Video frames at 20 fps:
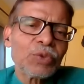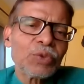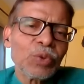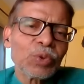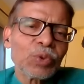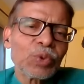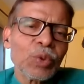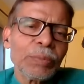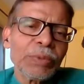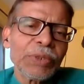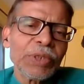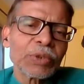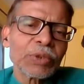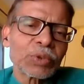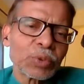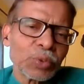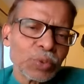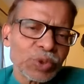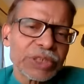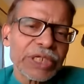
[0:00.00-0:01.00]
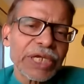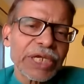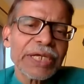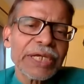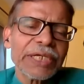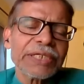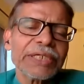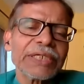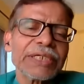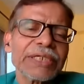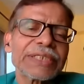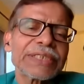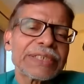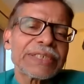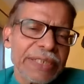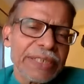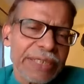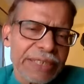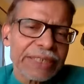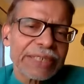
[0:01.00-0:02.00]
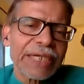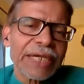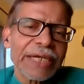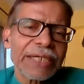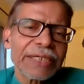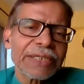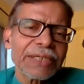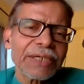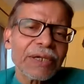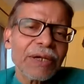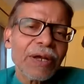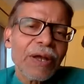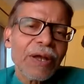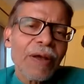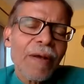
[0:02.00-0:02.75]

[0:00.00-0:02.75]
To be rooted, seated